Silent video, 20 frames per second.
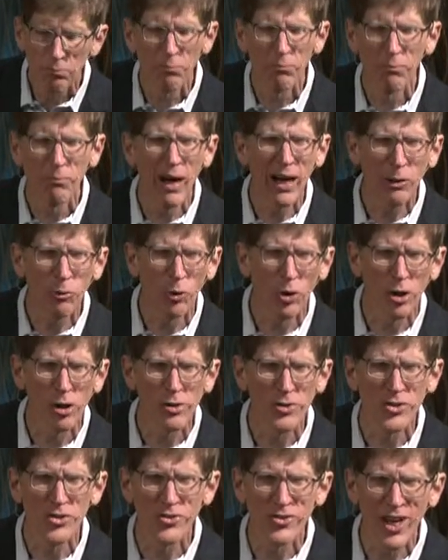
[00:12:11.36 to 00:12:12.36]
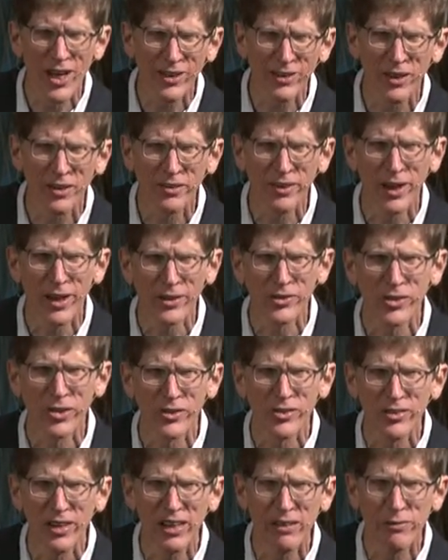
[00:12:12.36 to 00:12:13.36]
My words, it's not in the text, it's
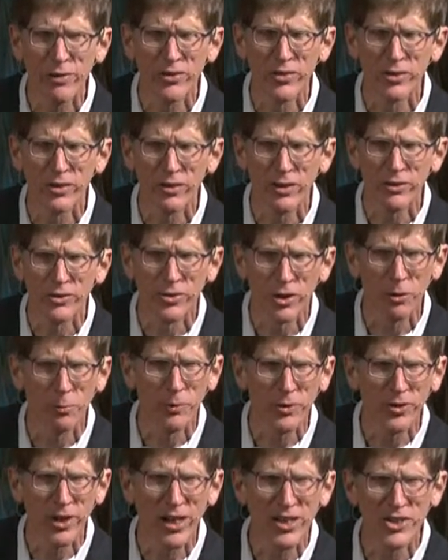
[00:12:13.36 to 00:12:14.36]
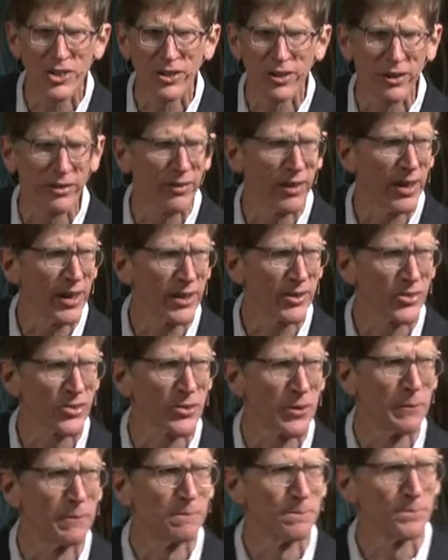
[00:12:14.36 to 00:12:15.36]
David's interpretation of the text.
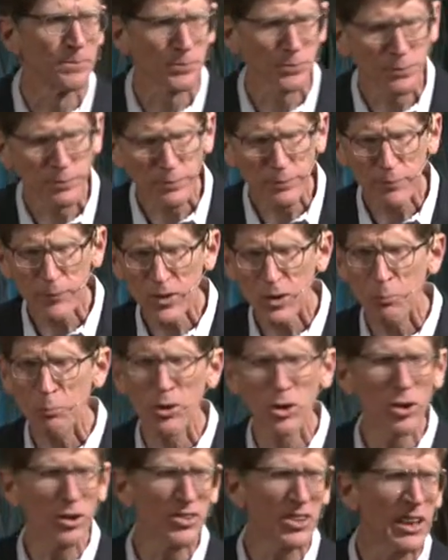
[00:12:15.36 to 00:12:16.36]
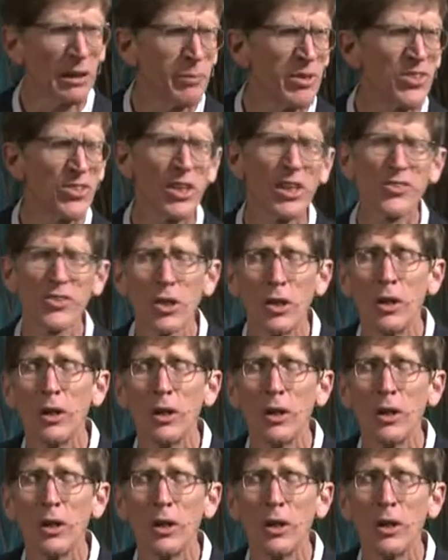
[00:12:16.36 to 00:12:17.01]
But looks at him and says,